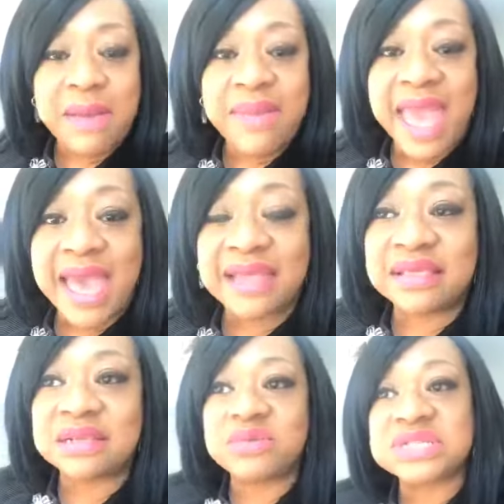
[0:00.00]
my
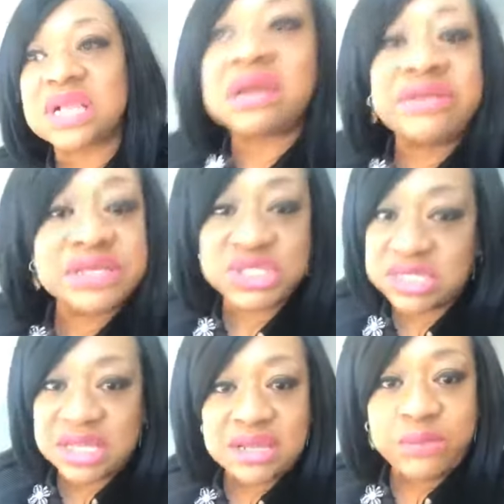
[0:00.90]
path, and it was clear that she
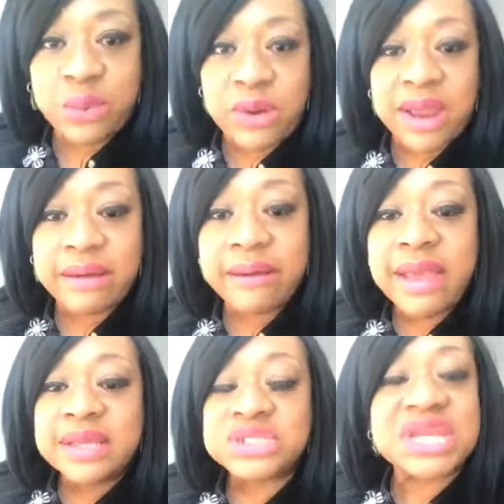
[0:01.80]
needed prayer.
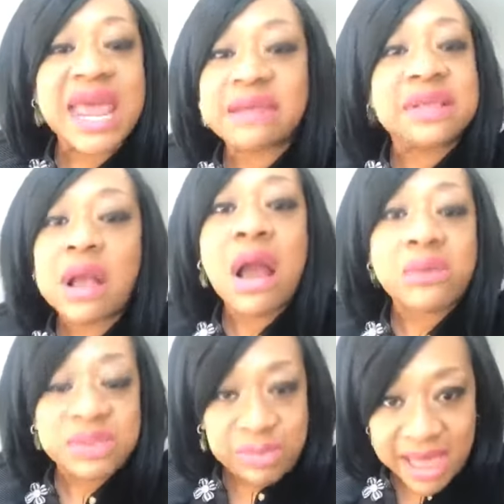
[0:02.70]
She got out the car
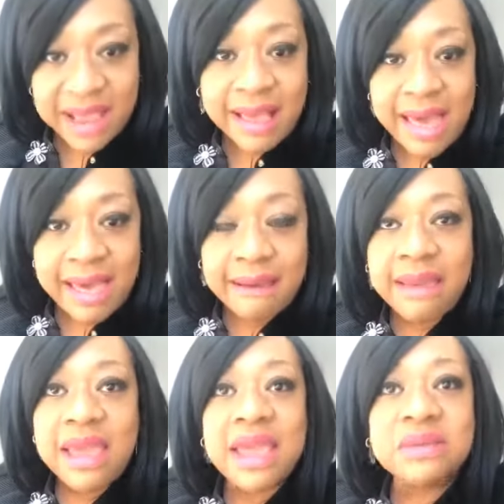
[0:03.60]
with a black eye,
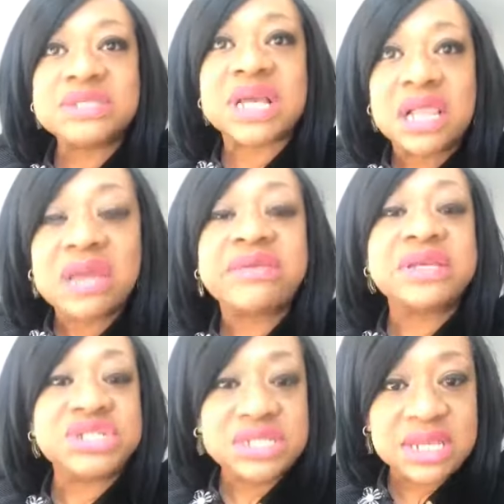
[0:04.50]
and it was clear
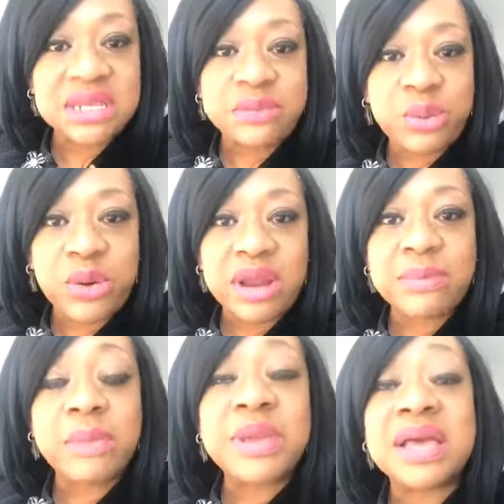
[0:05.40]
that she needed prayer.
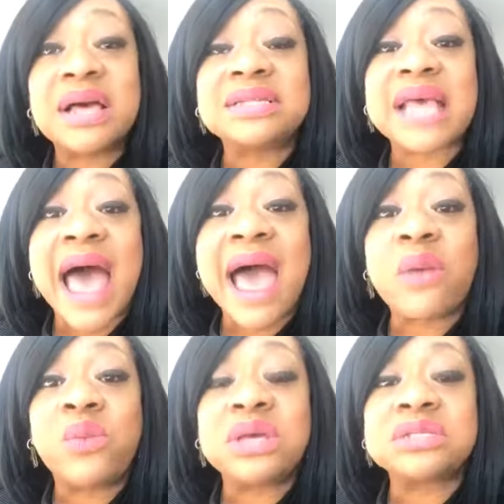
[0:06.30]
But because
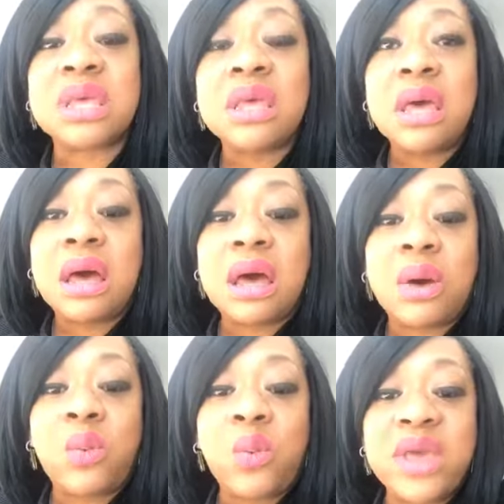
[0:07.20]
I was
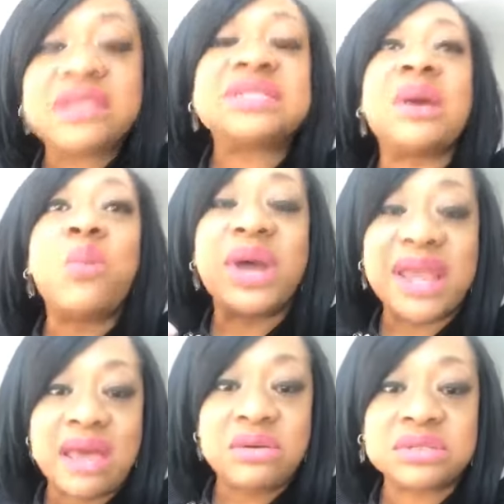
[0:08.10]
with someone
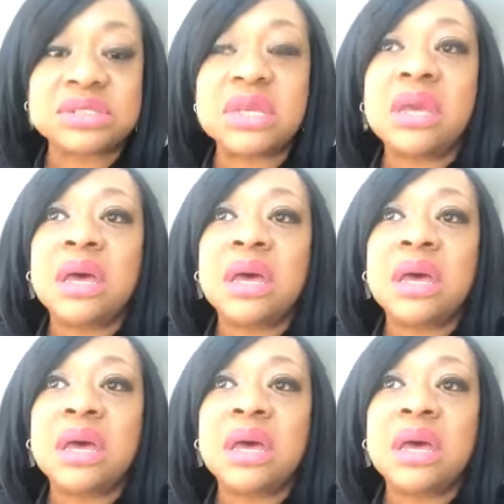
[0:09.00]
else,